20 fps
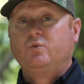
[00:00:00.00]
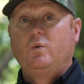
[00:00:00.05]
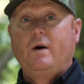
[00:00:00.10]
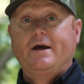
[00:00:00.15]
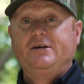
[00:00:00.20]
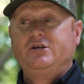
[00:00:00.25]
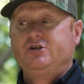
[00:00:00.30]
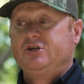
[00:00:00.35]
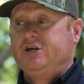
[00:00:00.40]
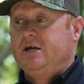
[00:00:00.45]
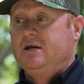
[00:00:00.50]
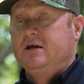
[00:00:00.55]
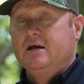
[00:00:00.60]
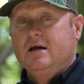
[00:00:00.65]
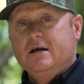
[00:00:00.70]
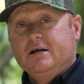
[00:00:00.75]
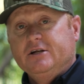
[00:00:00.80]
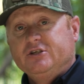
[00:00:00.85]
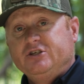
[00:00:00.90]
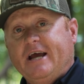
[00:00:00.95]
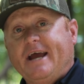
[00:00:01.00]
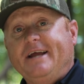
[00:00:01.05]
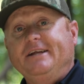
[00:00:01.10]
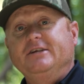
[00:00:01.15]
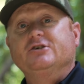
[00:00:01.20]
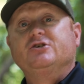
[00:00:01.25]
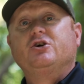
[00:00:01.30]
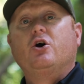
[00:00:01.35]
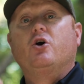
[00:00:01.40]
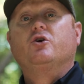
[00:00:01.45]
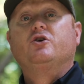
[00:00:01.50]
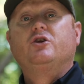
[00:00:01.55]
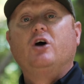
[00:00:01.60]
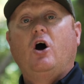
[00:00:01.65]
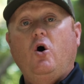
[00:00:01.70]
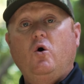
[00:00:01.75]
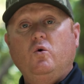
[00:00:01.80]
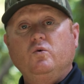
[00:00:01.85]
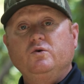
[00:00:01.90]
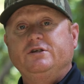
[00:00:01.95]
Way she changes her
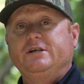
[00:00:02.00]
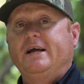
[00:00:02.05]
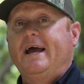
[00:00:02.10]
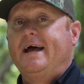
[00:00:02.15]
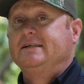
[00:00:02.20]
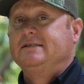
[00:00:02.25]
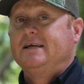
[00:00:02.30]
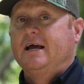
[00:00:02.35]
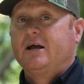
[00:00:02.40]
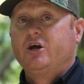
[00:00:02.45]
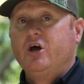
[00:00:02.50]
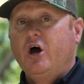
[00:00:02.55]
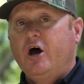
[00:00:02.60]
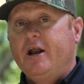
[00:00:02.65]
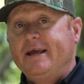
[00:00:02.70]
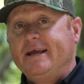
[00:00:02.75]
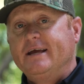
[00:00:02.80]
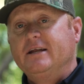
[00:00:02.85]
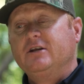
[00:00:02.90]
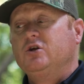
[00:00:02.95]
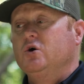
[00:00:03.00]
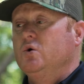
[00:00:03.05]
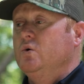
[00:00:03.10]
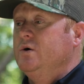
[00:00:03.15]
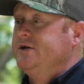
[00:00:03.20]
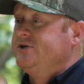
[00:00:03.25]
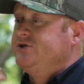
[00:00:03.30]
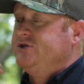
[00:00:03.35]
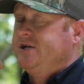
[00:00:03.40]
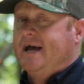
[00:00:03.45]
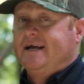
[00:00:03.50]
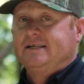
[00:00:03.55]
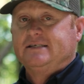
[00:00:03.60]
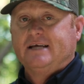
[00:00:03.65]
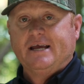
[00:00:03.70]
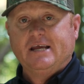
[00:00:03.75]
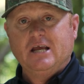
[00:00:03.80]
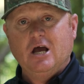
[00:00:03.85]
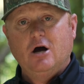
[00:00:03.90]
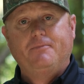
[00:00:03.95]
tone, she adds that cutting into it, she adds
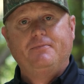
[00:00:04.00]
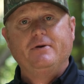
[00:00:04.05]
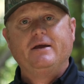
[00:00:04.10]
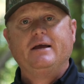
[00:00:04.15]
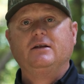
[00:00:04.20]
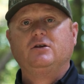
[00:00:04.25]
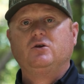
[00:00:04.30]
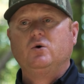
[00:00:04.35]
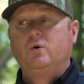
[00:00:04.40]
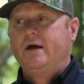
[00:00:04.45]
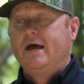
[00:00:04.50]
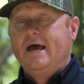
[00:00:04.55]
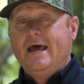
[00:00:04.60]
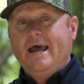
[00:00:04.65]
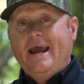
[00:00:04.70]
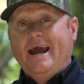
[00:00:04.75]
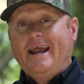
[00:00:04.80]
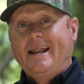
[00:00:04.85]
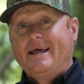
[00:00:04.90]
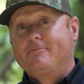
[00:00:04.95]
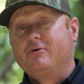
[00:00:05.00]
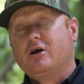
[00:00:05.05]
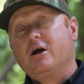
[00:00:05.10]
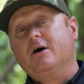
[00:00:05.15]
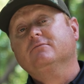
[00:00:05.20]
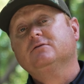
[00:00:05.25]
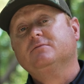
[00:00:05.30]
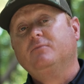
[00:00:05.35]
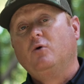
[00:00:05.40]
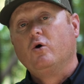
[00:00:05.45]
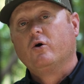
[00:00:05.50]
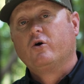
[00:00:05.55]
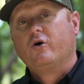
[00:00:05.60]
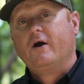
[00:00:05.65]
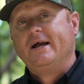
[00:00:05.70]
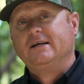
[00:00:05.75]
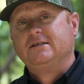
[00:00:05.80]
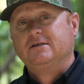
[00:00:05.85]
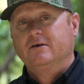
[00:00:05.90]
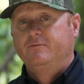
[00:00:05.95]
that yelping into it, and it becomes more
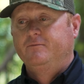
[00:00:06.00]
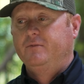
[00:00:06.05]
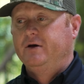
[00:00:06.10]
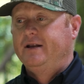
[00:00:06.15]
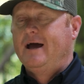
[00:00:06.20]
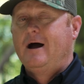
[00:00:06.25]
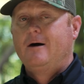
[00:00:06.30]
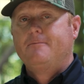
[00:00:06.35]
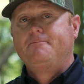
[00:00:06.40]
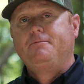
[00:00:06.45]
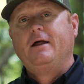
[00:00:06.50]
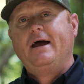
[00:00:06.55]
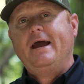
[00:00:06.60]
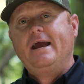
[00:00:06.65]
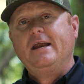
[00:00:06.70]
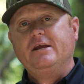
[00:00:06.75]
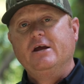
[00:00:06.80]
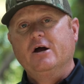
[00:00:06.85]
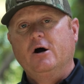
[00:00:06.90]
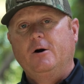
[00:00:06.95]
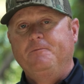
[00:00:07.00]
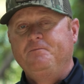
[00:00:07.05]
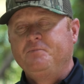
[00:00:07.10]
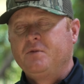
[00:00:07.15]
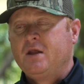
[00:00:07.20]
aggressive. But now a plain yelp,